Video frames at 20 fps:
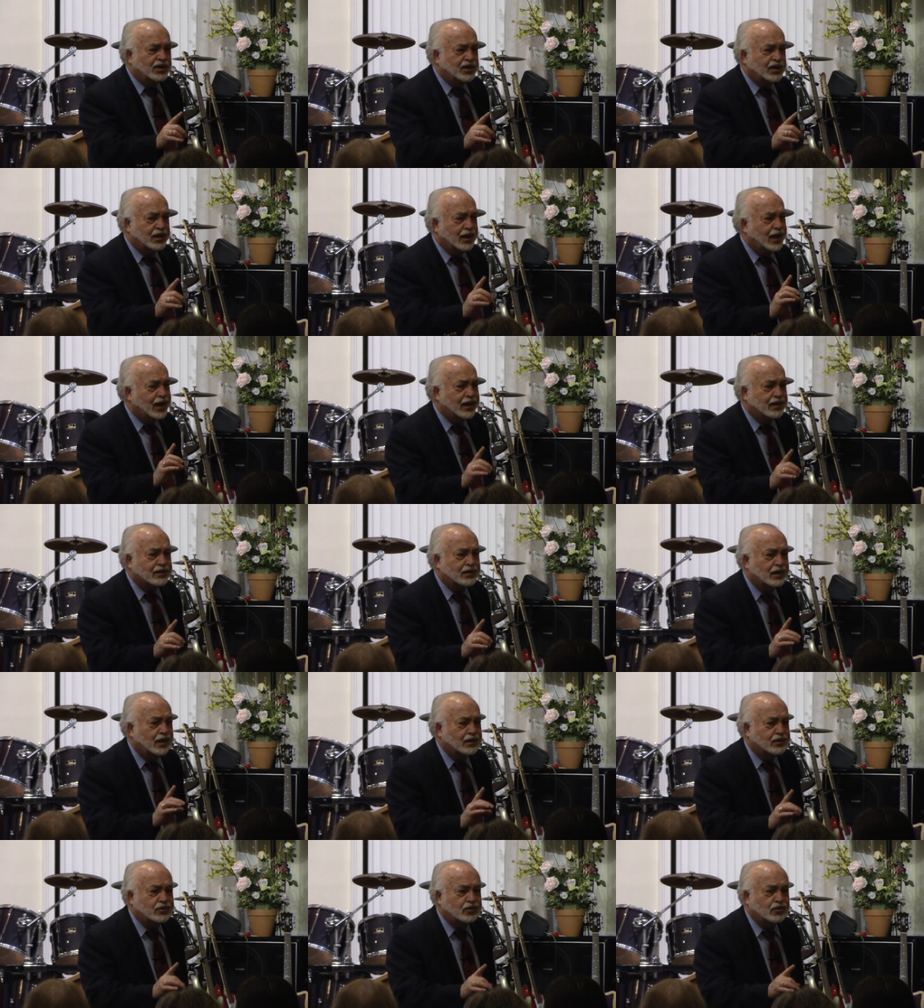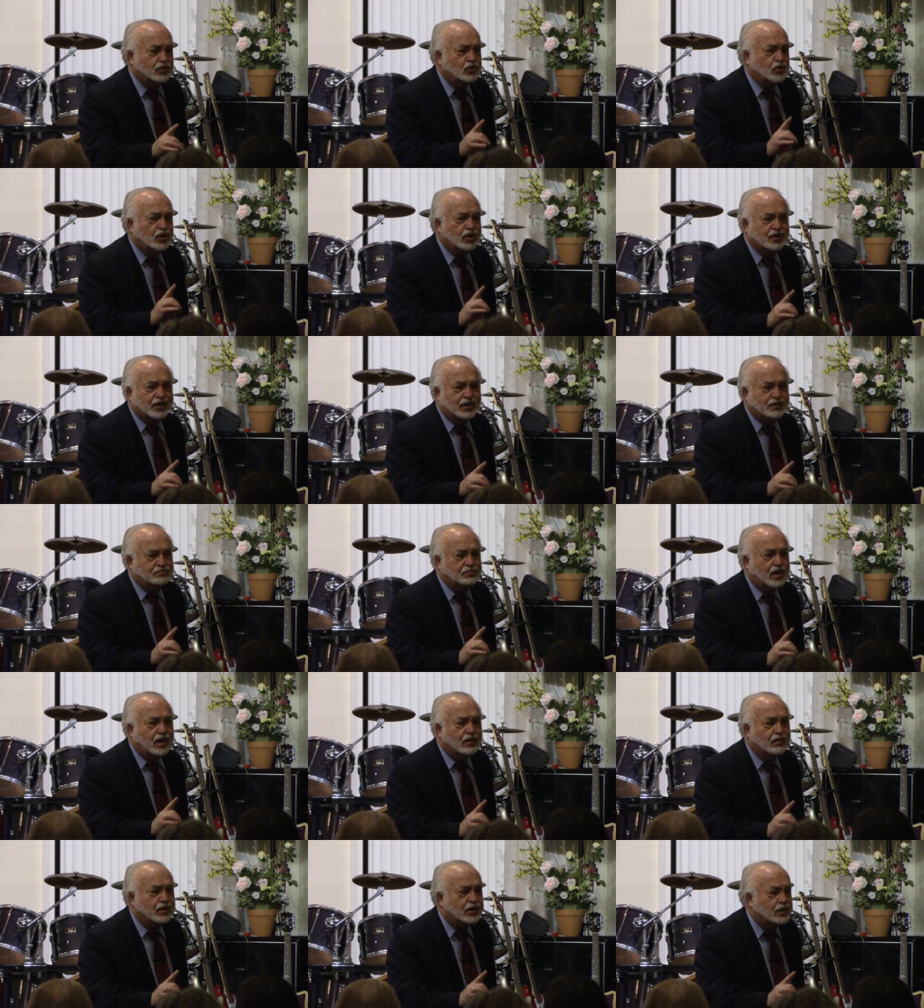honey. Act like you're going to get
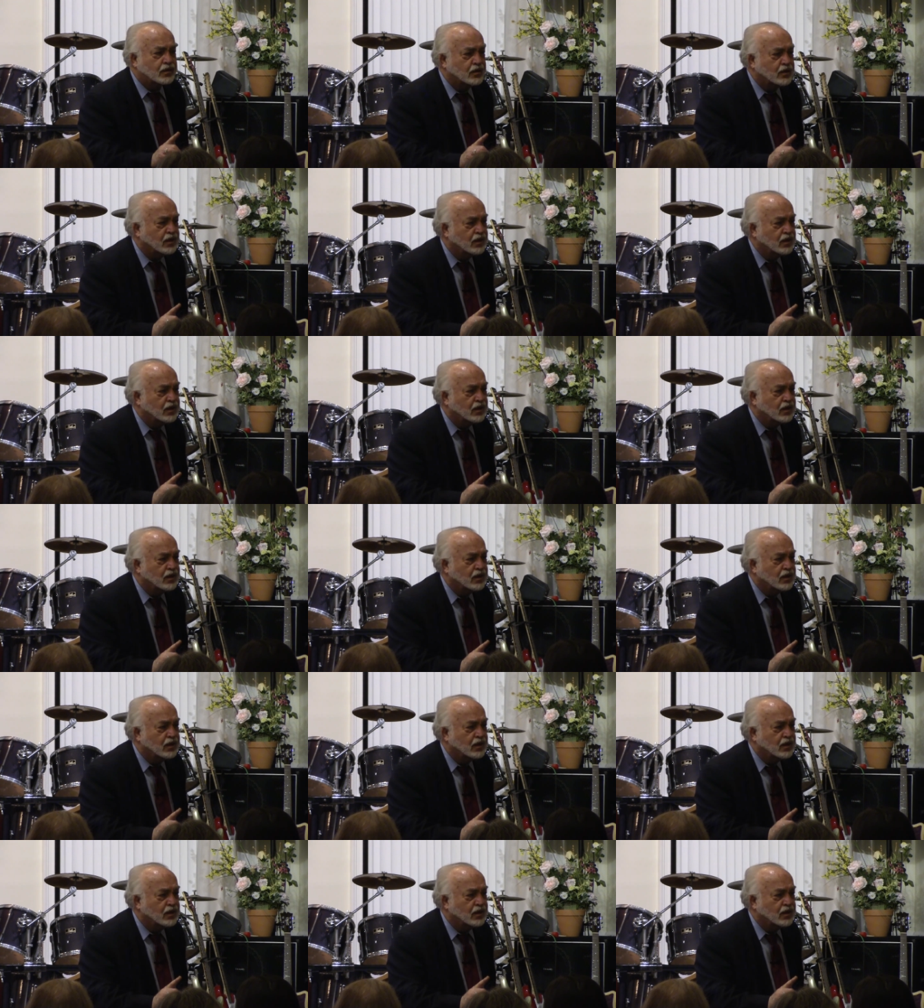married.